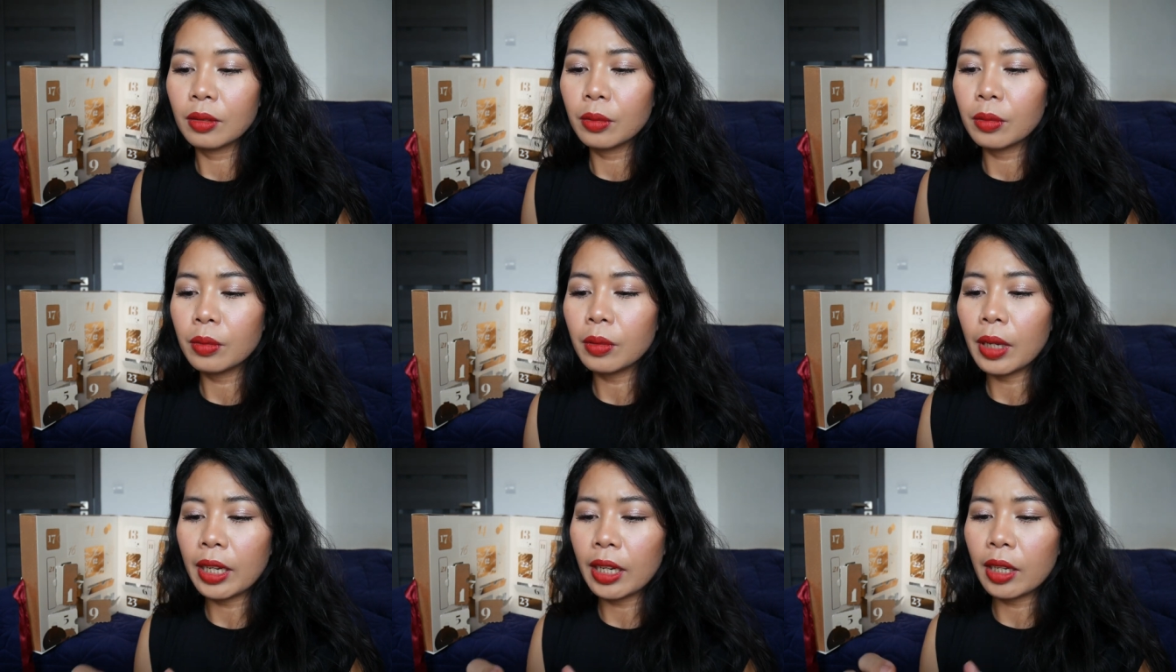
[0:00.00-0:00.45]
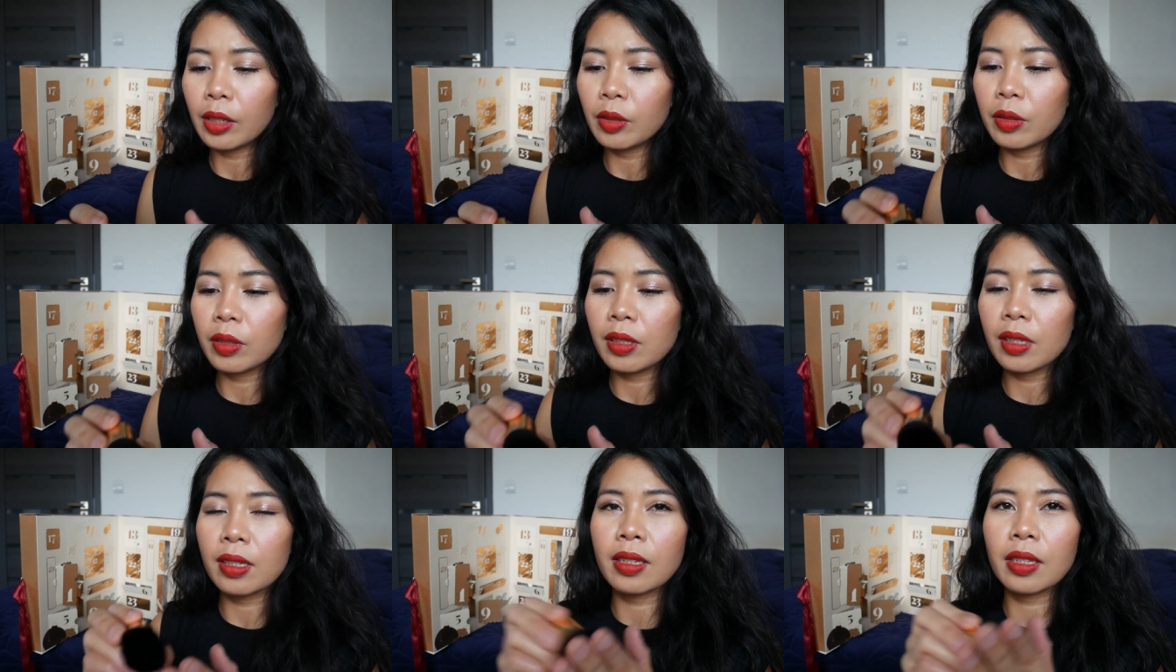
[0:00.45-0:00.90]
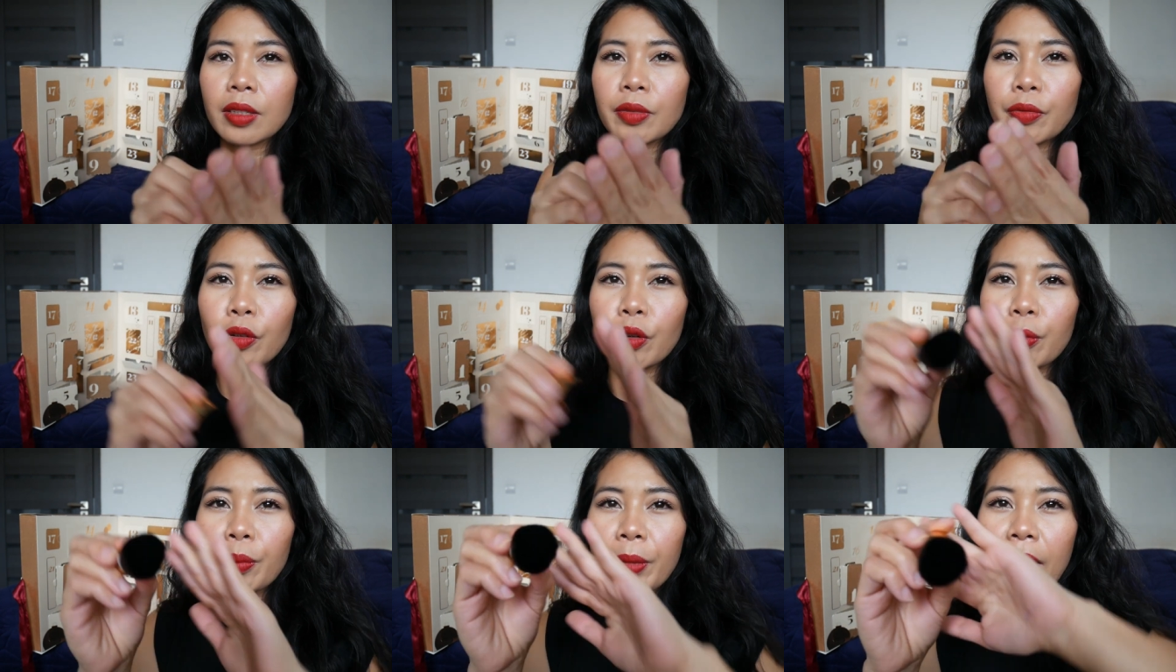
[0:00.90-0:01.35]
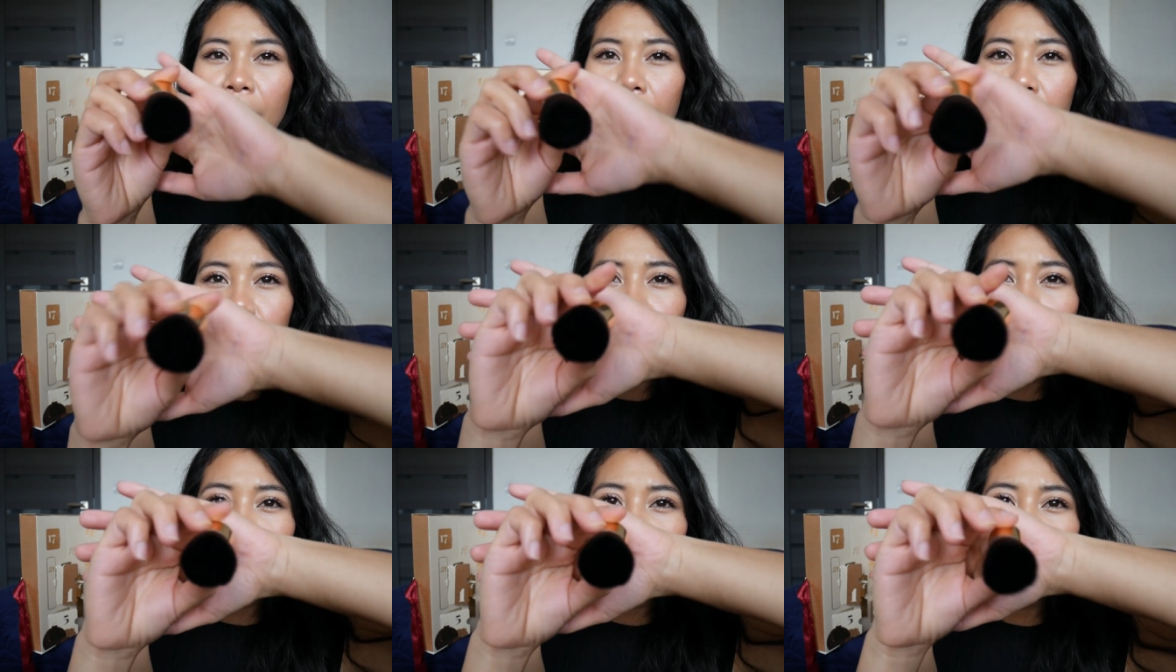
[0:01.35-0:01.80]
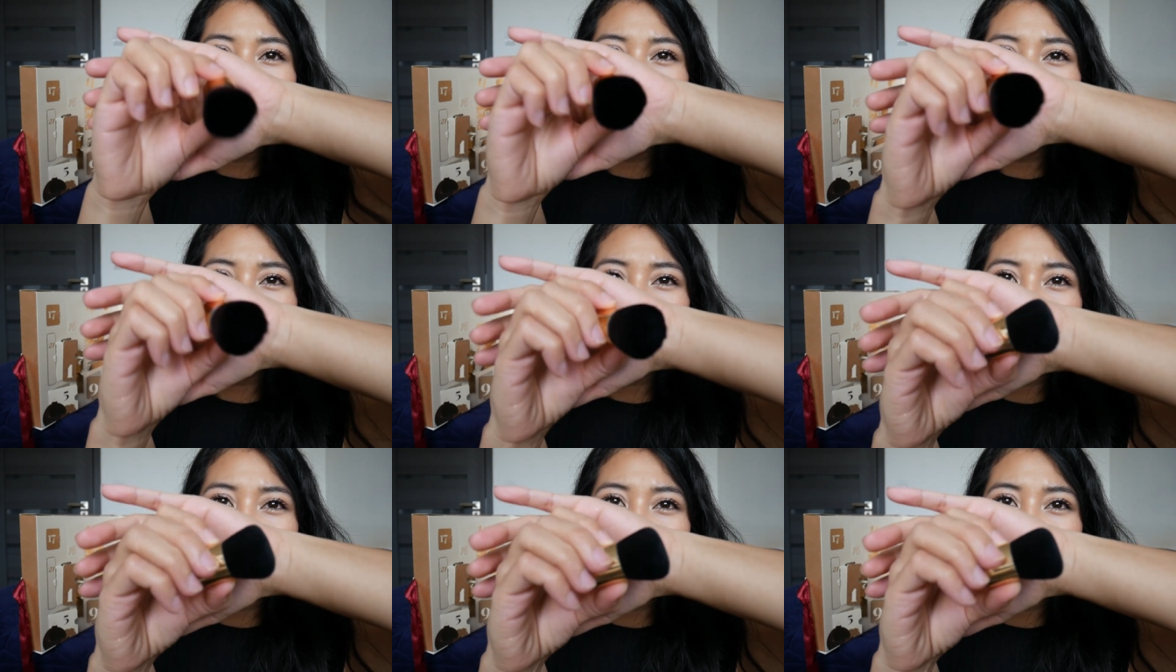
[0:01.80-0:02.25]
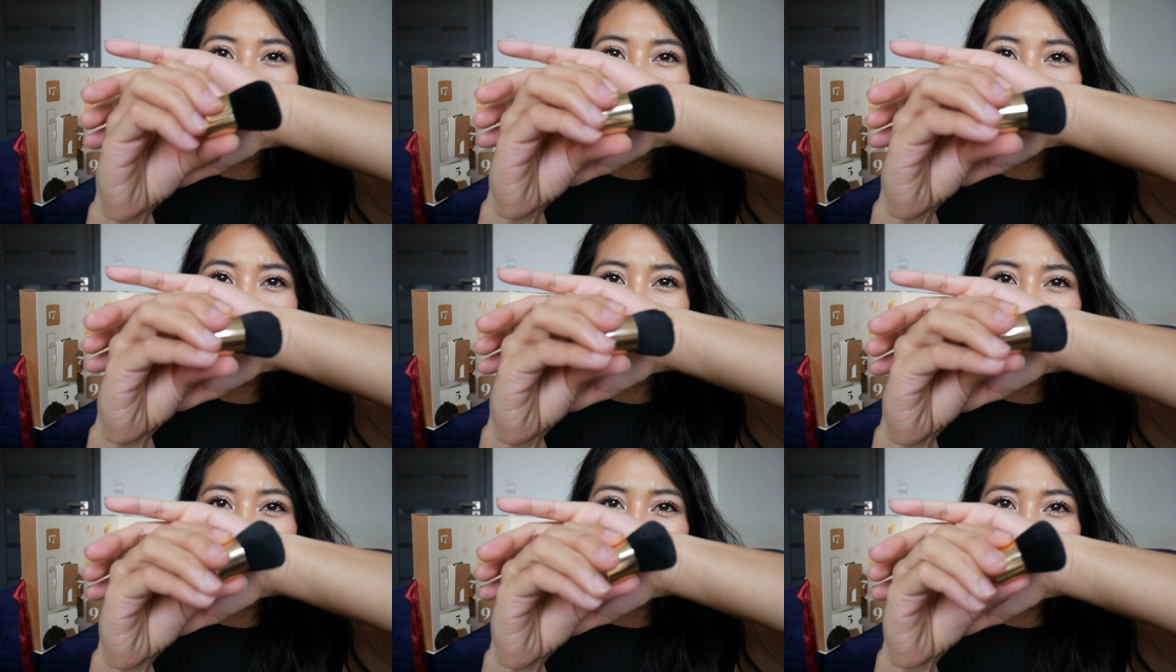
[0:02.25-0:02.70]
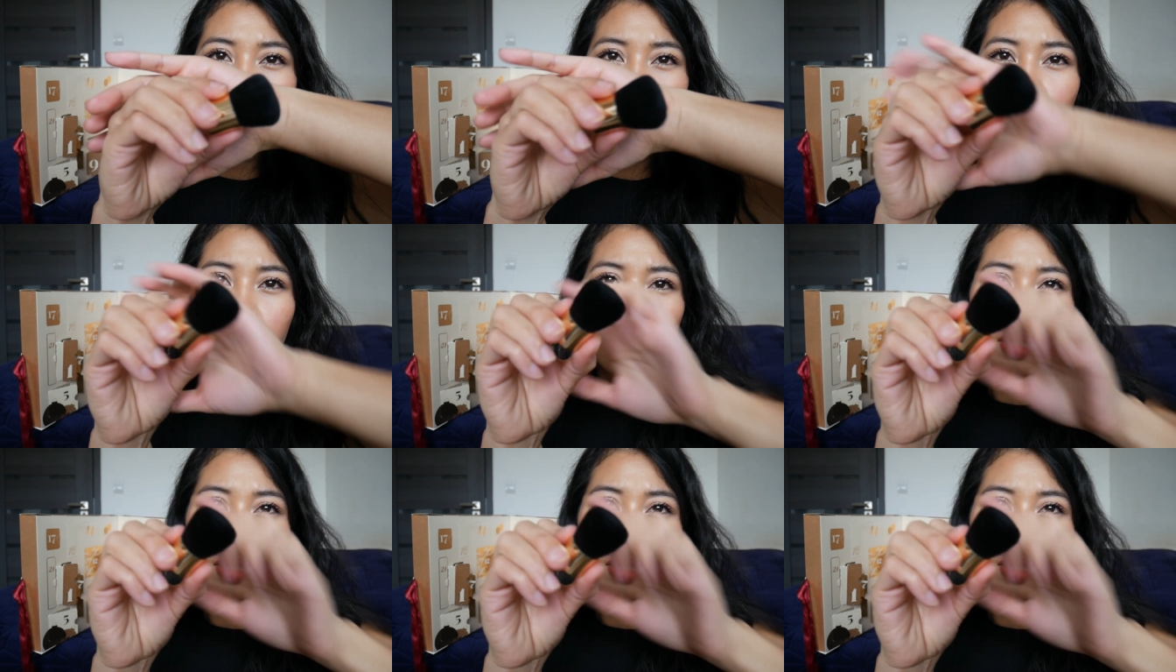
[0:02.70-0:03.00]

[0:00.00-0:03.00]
Well, I can use this as for my foundation brush